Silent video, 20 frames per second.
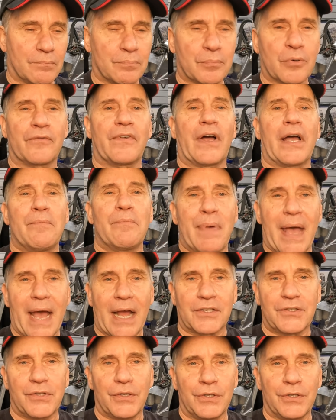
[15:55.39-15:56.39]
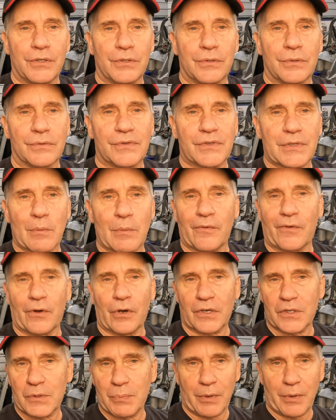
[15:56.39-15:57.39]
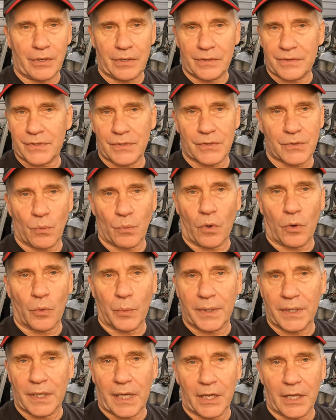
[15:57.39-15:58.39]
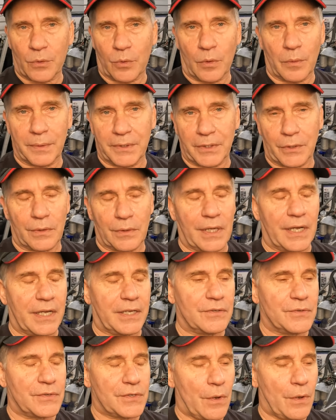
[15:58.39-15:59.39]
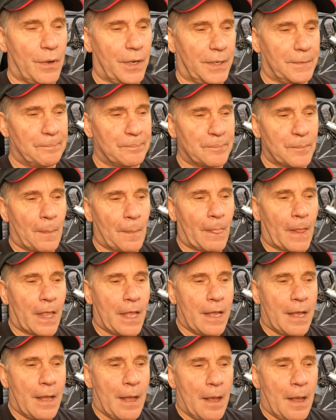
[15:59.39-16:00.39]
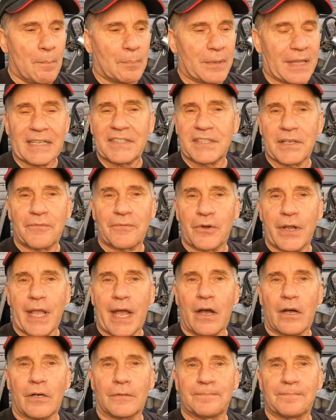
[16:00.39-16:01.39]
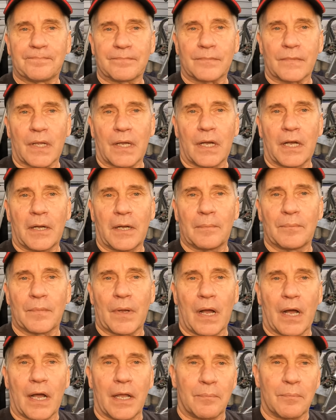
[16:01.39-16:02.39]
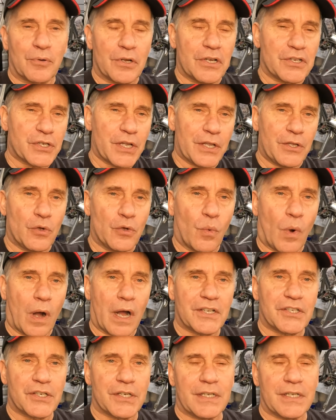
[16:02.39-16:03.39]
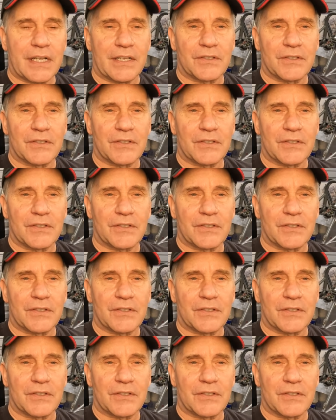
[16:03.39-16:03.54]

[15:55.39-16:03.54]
provide back to you some of our experiences and what we like, what we don't like, and so on. But that's it for now. I appreciate you watching